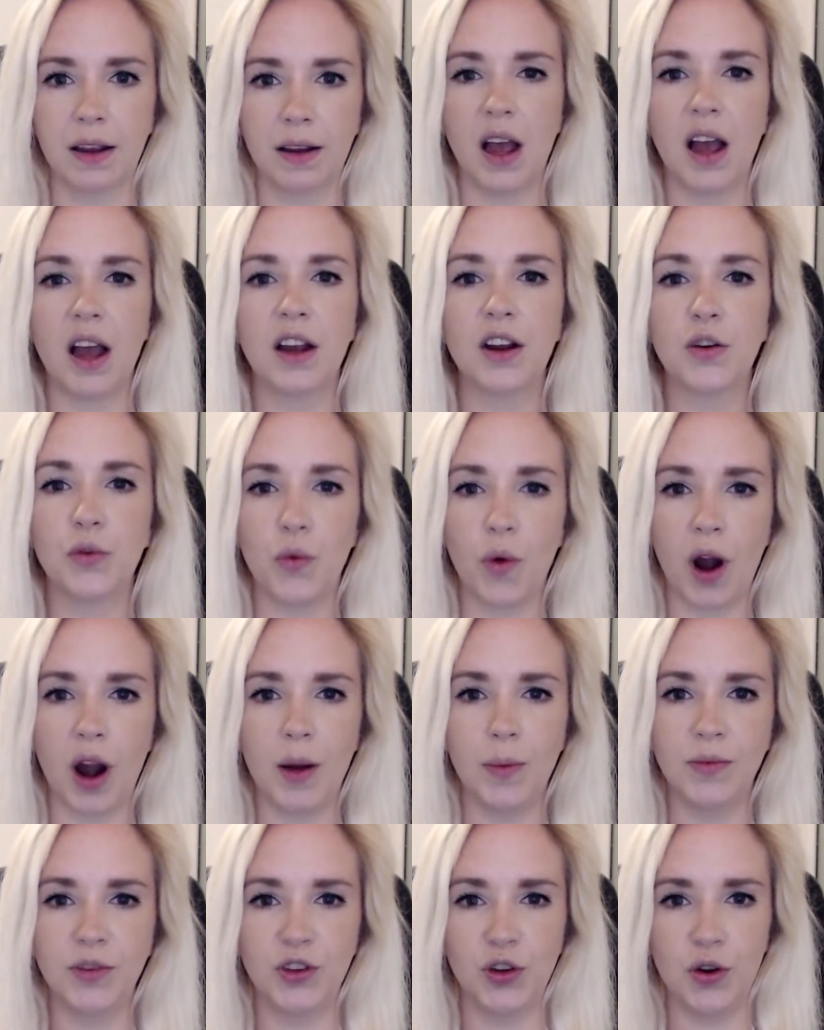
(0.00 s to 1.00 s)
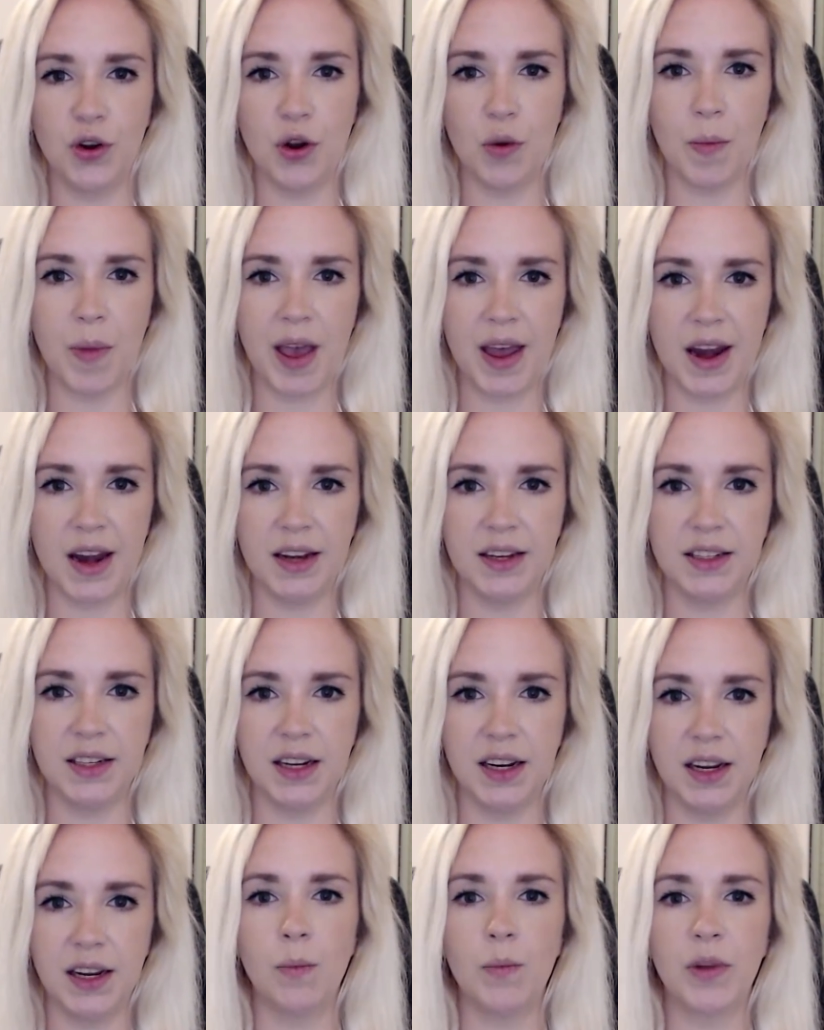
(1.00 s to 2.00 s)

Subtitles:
a crime to humanity.